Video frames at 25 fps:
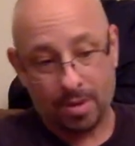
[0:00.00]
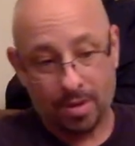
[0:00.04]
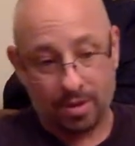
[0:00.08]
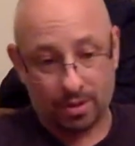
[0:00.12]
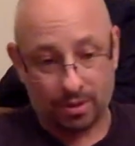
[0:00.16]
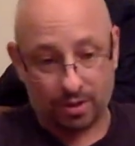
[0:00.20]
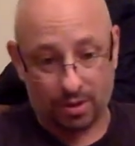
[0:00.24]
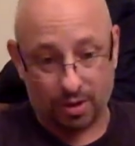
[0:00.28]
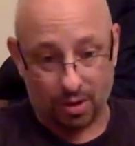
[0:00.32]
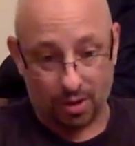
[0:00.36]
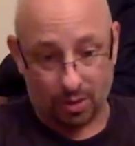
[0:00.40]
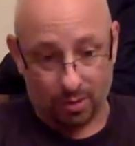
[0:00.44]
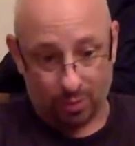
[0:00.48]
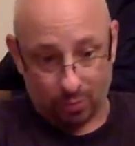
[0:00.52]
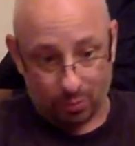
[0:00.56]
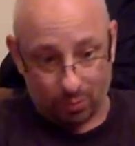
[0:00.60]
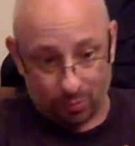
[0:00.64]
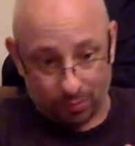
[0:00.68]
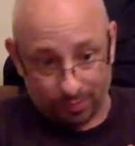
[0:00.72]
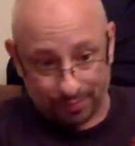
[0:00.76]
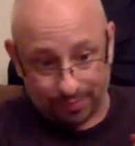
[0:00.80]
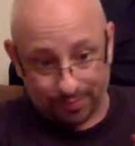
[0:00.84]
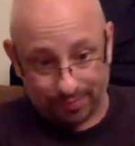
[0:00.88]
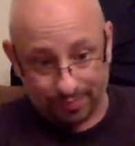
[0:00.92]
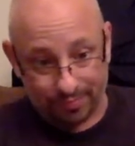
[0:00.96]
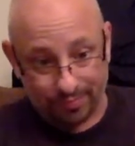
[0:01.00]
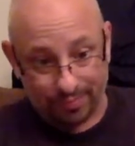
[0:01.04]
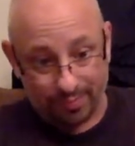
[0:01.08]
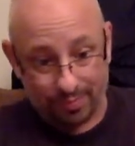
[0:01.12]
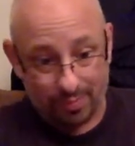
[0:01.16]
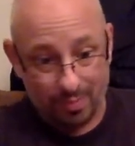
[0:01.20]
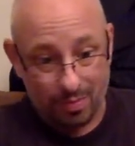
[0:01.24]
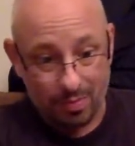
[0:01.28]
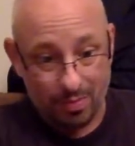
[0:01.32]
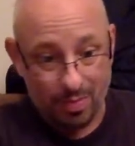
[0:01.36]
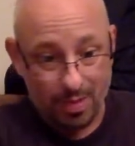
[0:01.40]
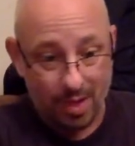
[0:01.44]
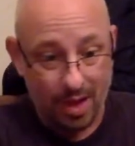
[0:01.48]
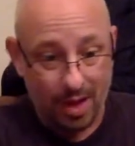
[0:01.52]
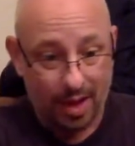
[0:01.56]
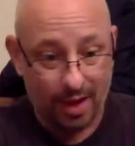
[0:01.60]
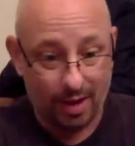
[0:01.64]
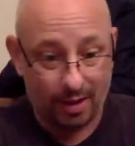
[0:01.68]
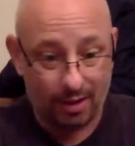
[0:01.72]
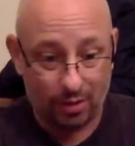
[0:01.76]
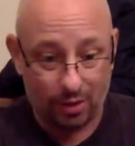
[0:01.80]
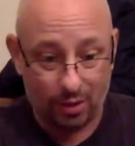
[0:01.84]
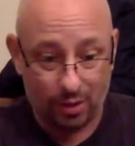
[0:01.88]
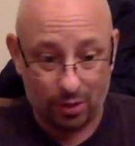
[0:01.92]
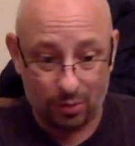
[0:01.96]
So, I
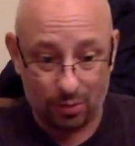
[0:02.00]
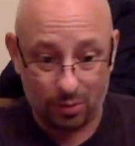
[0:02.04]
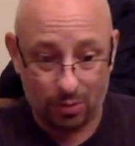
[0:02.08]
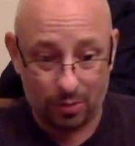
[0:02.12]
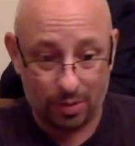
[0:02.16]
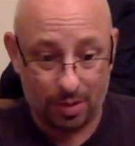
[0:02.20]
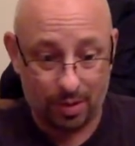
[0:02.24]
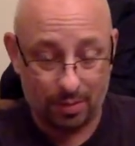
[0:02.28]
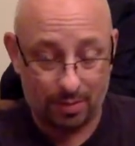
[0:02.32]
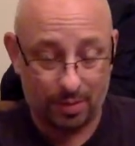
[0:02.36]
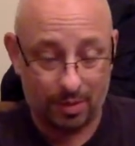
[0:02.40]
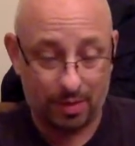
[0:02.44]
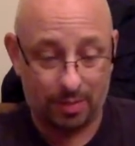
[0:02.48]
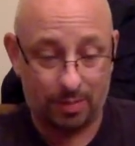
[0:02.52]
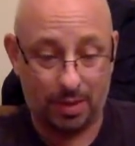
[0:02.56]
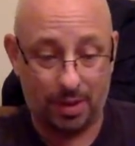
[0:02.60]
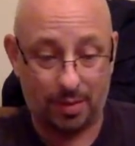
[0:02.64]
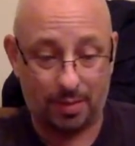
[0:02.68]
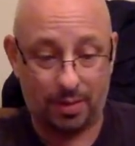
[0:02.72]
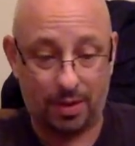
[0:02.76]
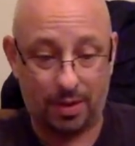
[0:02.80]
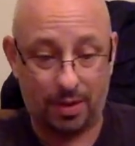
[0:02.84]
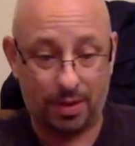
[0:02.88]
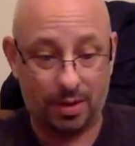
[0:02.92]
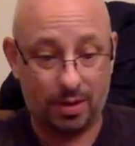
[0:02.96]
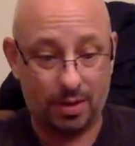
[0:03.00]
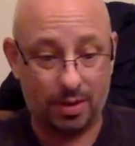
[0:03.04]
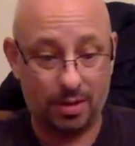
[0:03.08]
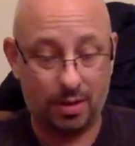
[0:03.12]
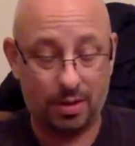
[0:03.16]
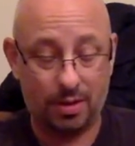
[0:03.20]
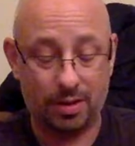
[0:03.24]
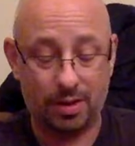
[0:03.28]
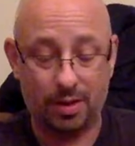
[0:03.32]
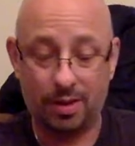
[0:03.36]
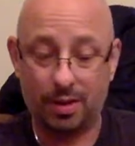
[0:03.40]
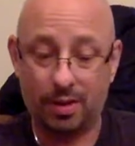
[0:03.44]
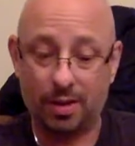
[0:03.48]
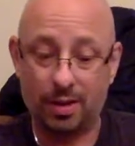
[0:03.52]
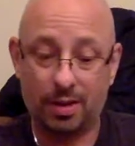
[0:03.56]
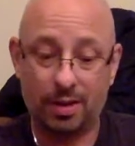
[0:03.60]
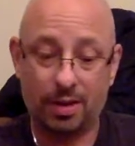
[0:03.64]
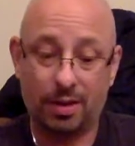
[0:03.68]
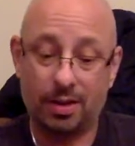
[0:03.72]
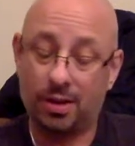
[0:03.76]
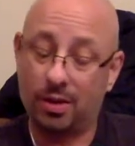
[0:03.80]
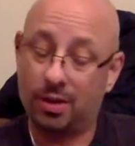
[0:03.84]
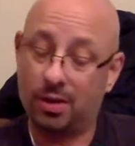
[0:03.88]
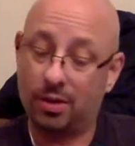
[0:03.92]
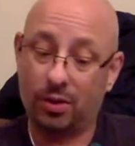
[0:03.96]
don't know. I'm going to maybe...
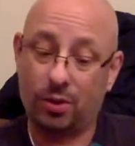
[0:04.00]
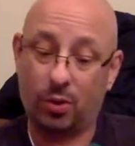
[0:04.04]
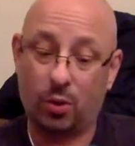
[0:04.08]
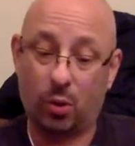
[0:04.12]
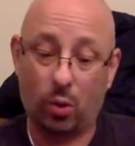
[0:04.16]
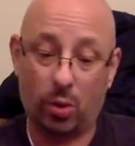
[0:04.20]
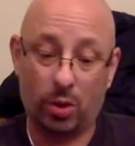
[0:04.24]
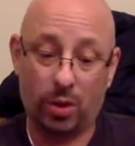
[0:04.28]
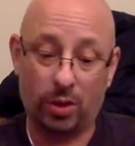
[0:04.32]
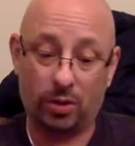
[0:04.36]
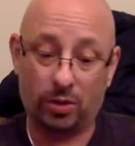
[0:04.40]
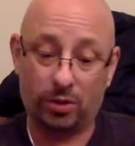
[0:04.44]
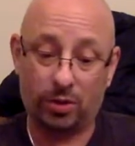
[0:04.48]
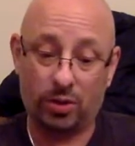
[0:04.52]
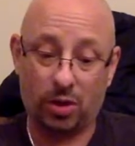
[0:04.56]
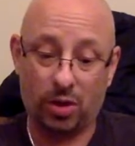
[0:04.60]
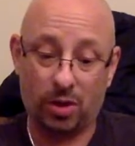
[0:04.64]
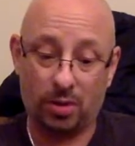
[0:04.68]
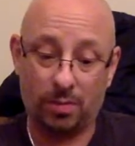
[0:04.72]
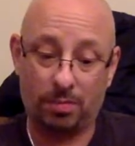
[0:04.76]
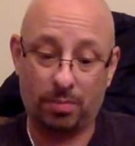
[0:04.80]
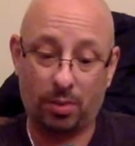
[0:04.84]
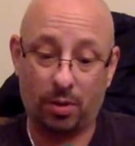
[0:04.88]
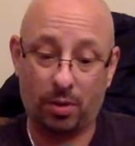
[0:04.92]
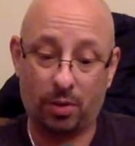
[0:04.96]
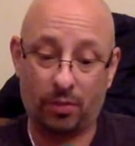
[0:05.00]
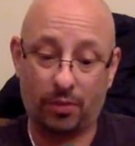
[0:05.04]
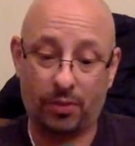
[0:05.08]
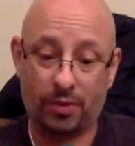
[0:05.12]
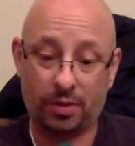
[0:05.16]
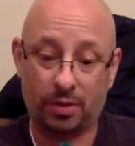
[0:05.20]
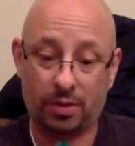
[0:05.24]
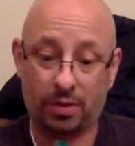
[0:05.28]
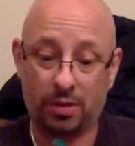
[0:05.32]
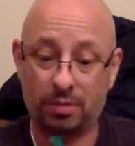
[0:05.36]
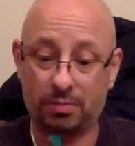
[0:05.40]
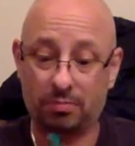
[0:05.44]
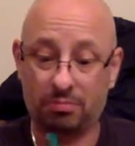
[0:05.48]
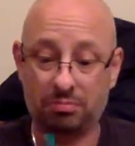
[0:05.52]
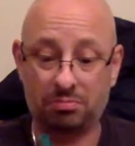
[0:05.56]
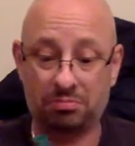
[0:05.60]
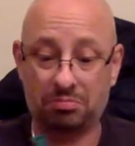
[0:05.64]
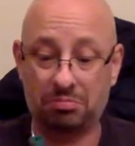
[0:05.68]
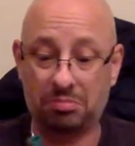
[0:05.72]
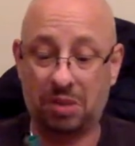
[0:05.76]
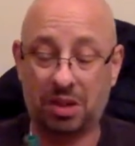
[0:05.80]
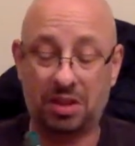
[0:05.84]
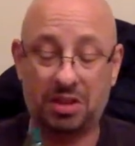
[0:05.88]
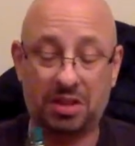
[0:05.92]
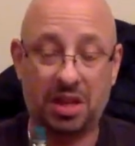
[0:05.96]
The coil's on perfect.
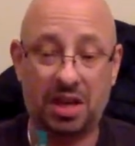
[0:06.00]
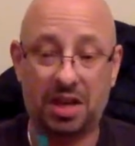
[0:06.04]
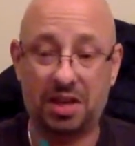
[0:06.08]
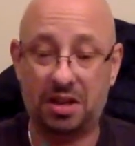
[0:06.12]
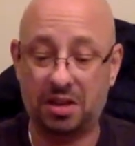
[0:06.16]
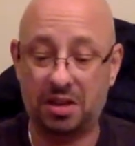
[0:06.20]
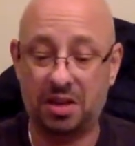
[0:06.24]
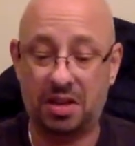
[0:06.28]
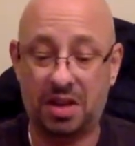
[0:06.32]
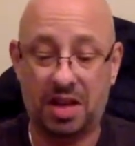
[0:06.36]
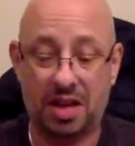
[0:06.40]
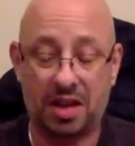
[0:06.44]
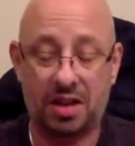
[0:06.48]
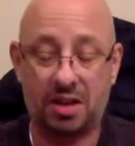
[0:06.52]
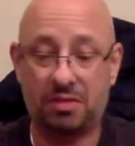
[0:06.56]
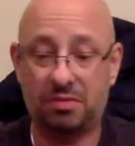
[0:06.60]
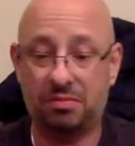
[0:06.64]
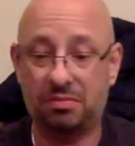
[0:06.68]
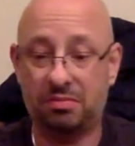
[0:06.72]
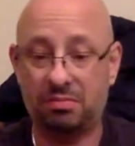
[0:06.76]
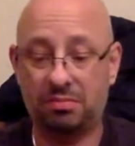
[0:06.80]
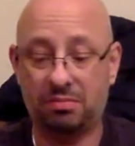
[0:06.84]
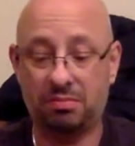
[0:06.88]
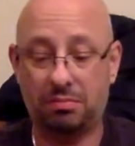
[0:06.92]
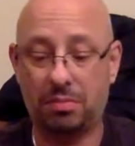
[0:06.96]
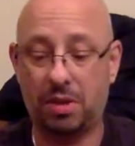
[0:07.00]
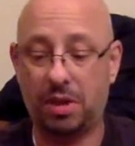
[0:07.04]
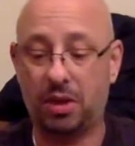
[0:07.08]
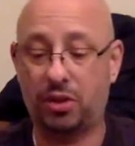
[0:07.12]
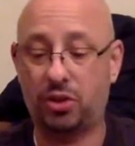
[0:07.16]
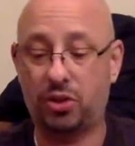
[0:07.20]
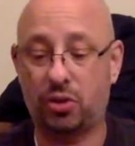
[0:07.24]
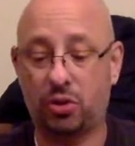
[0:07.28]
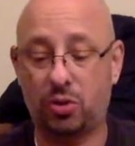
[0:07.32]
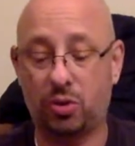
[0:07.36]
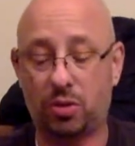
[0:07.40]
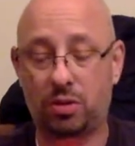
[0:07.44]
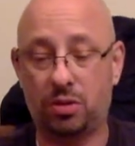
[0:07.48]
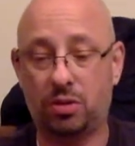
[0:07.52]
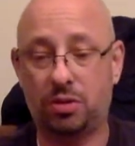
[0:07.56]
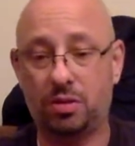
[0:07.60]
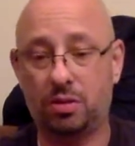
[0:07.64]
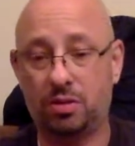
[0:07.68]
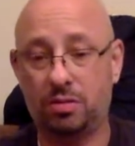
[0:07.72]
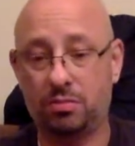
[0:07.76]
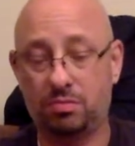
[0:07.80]
I tightened it down. Made sure.